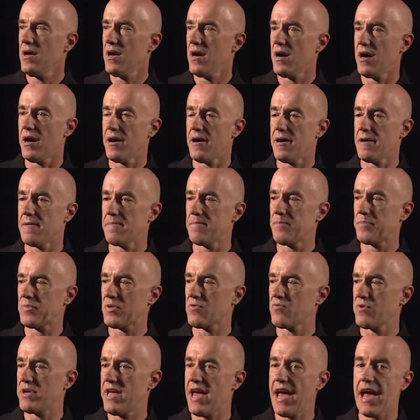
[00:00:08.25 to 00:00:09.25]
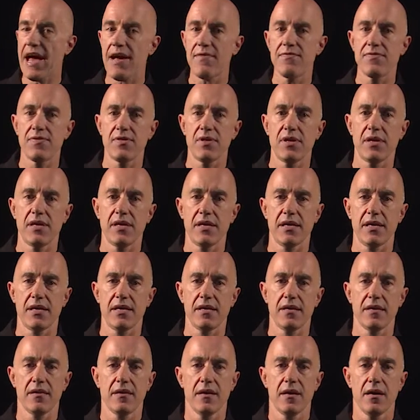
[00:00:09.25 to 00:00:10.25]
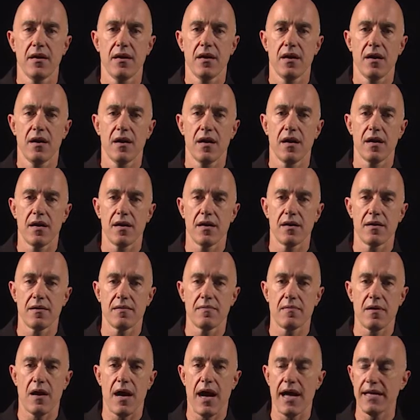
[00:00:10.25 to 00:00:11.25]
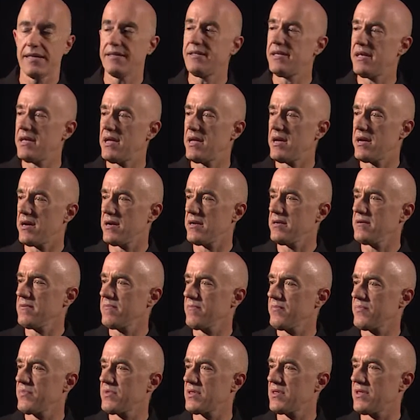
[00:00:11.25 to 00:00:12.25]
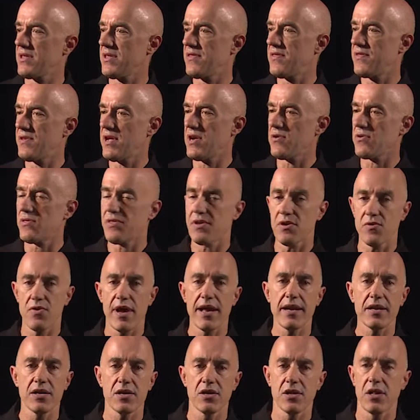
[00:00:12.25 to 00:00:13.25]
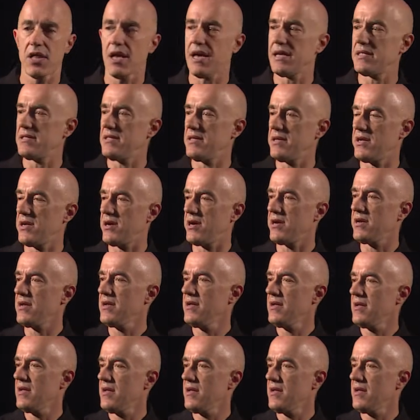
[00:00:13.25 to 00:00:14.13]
Um, we have the uh, idea, the, the theoretical idea,